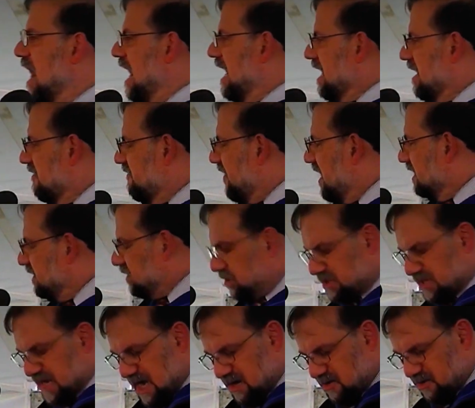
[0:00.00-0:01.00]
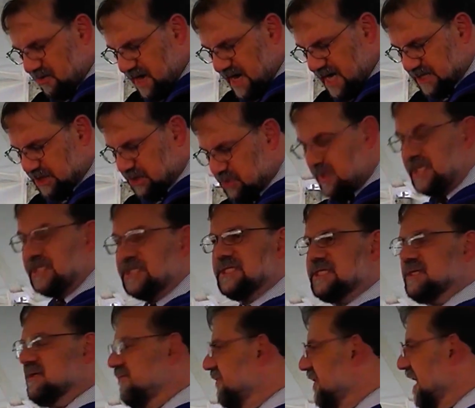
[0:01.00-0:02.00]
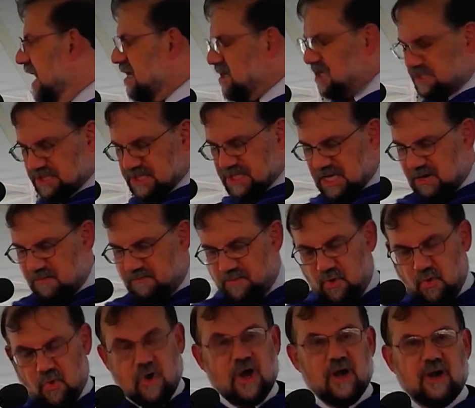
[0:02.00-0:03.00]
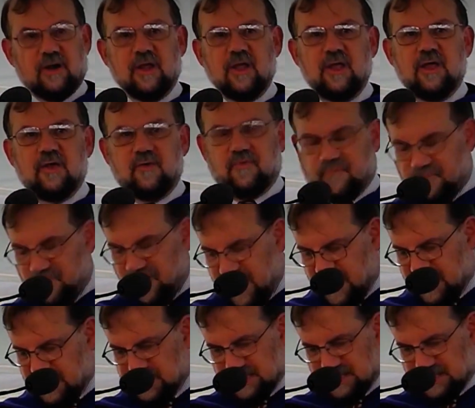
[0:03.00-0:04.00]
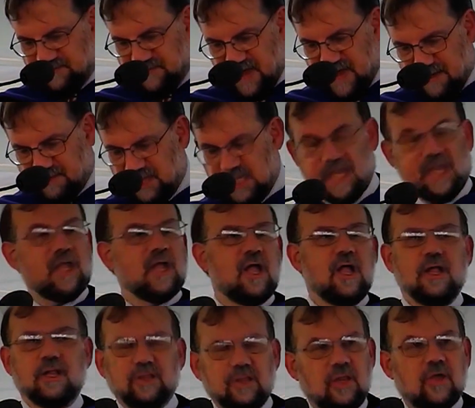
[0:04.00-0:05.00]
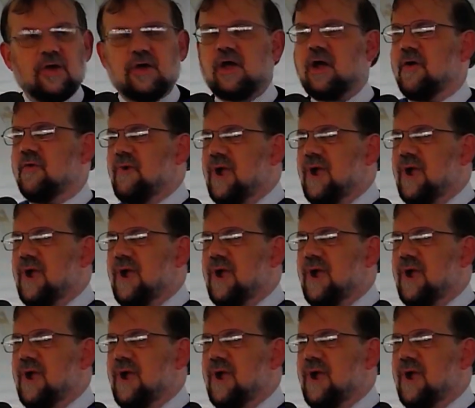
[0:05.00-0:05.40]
I invite you now, graduates, faculty, board, friends, family, look